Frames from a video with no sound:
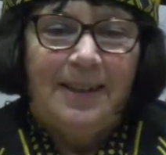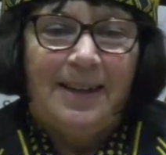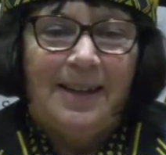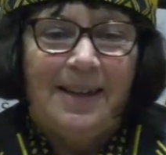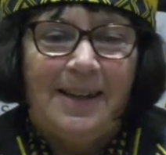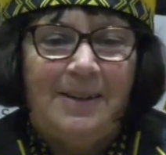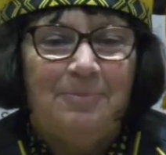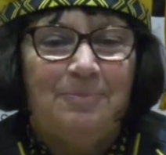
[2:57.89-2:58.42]

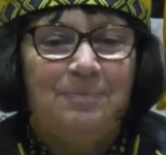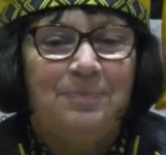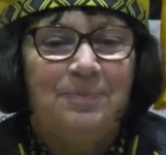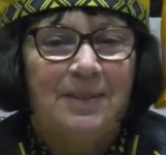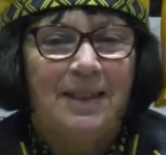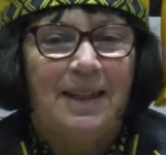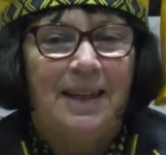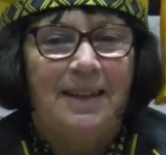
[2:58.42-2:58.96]
And
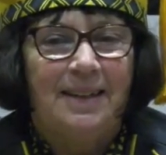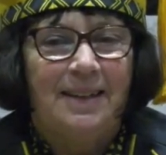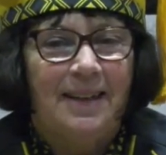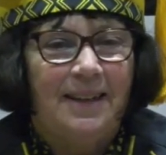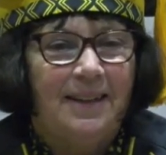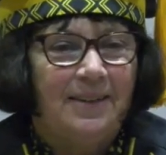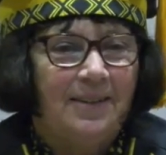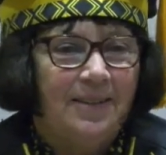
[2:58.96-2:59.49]

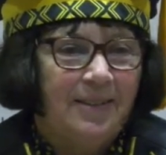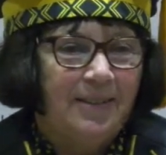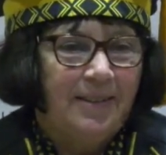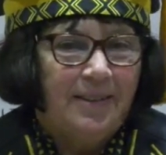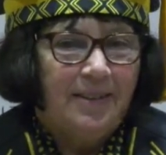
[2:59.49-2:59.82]
then